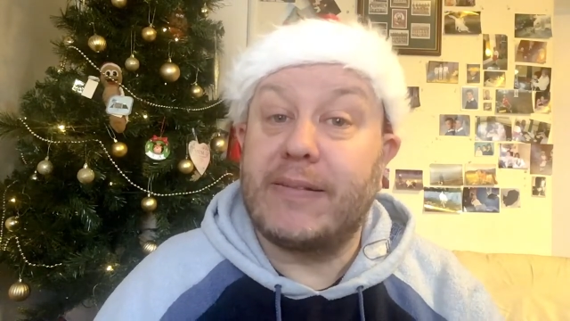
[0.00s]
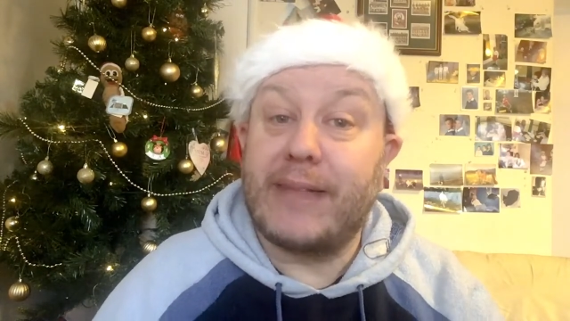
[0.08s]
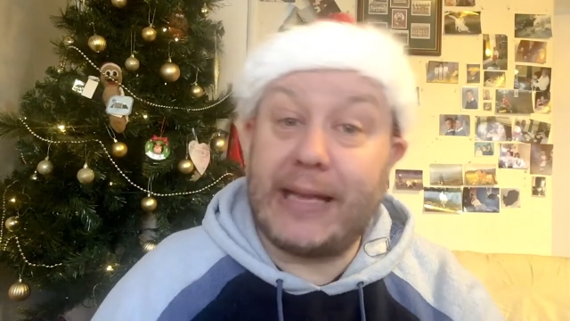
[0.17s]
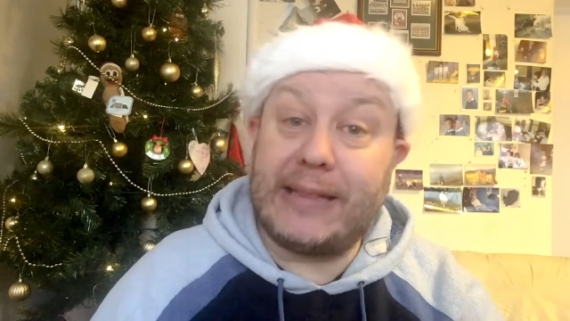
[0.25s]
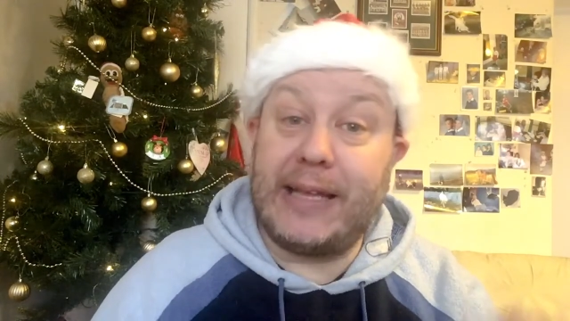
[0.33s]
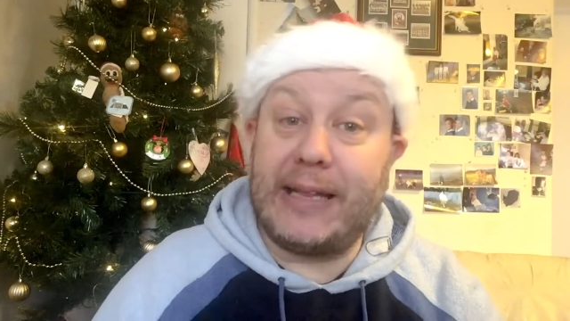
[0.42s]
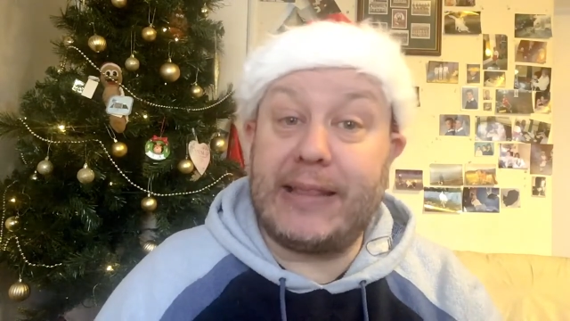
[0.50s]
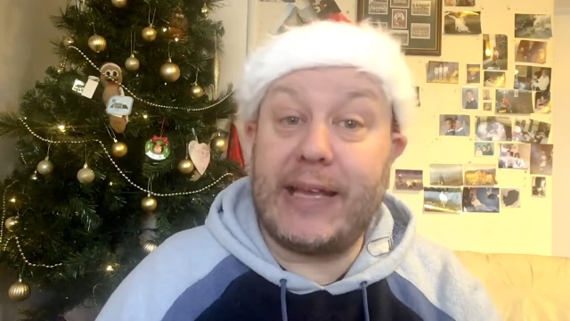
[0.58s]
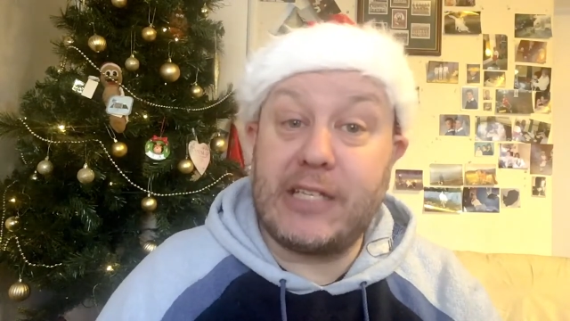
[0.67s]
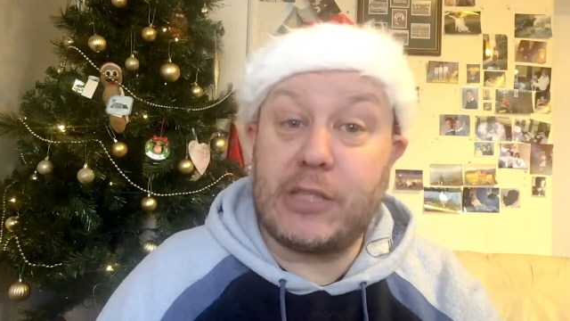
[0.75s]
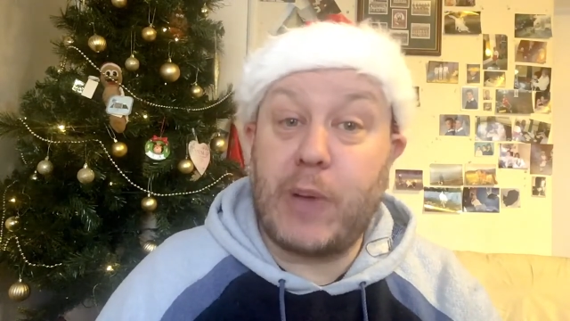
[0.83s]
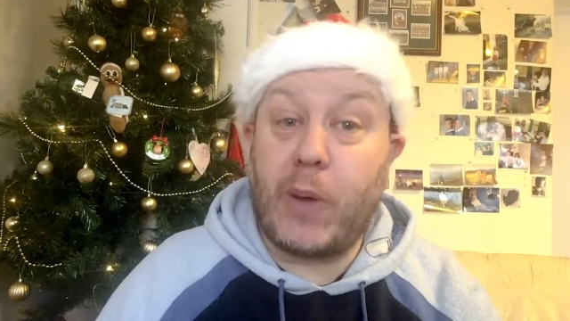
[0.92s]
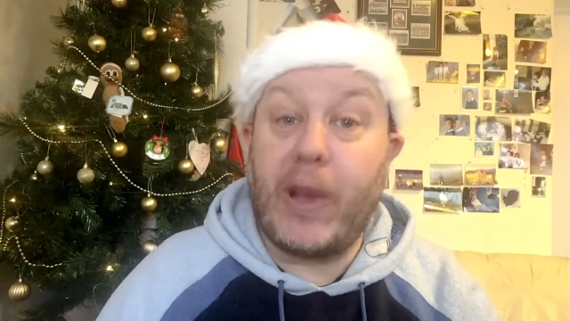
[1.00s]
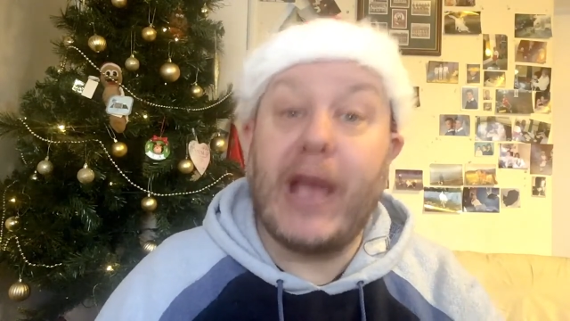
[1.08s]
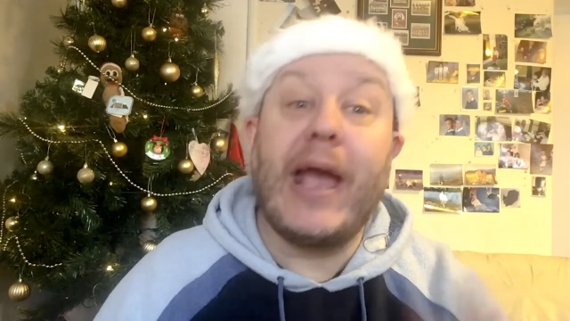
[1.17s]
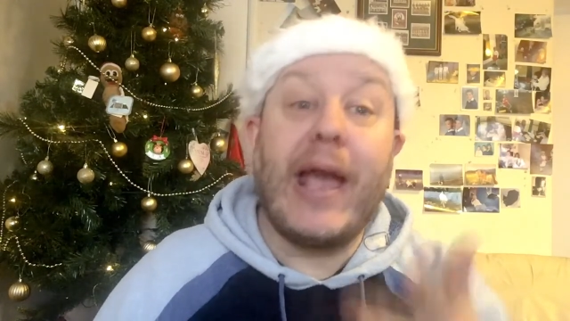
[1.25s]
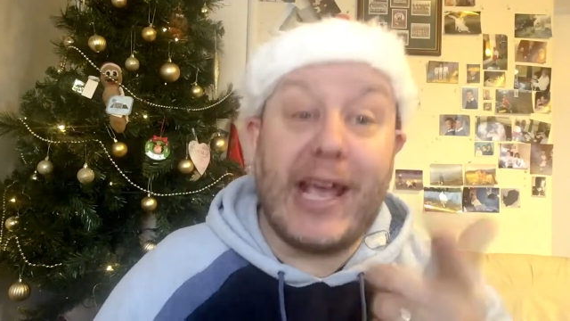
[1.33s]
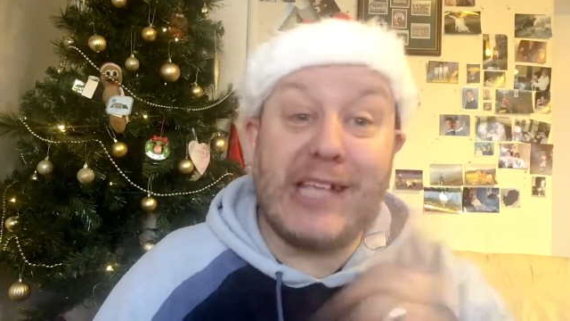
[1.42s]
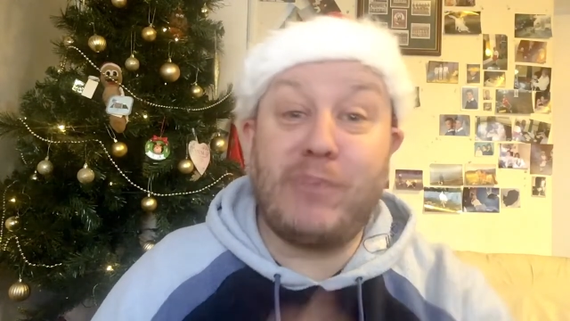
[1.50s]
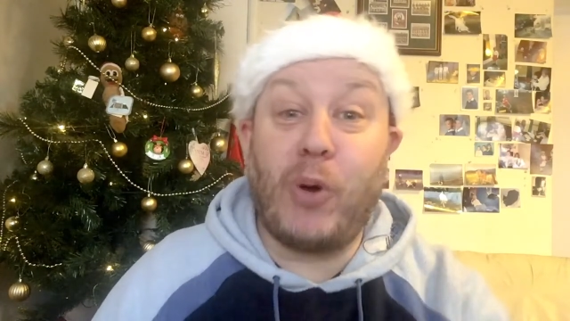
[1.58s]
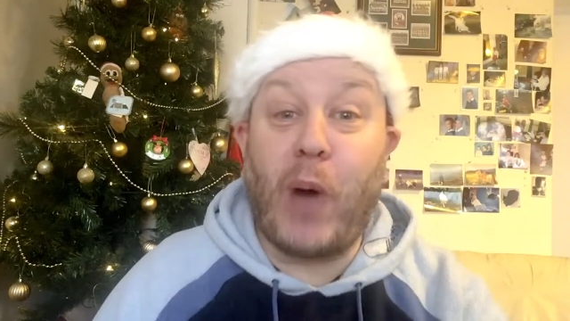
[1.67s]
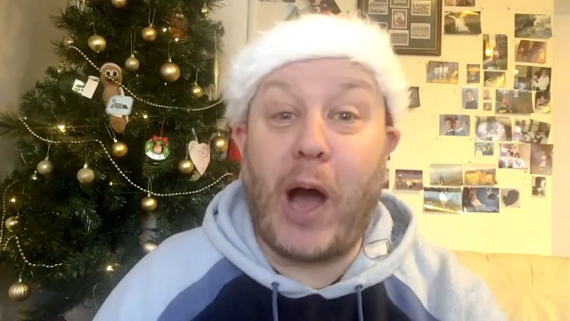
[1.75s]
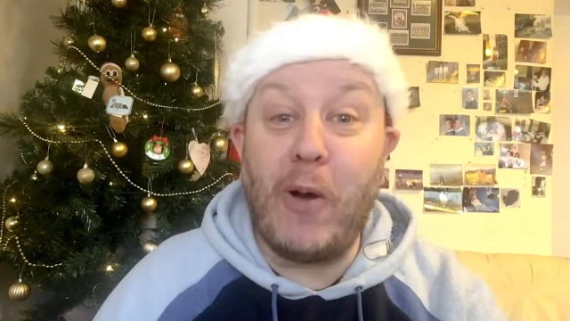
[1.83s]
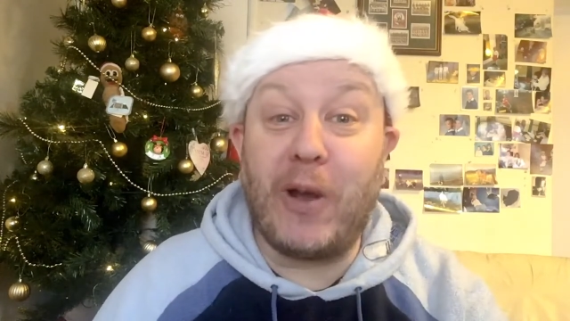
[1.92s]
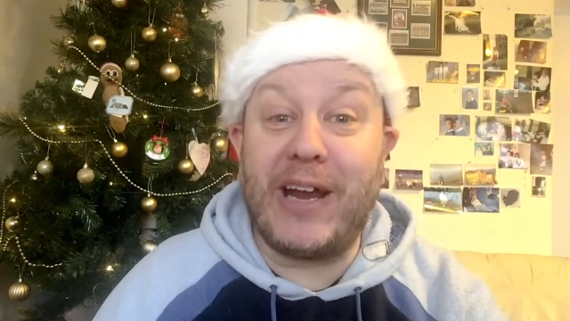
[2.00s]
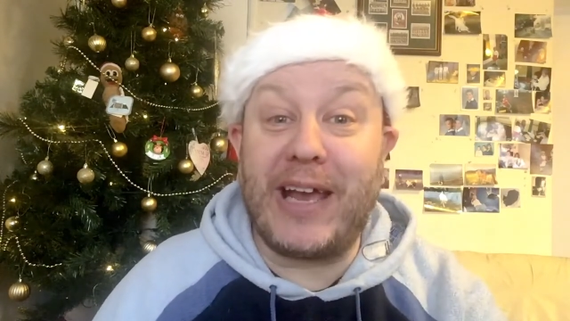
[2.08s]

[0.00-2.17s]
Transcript: they did this as well. Here's Paul Hogan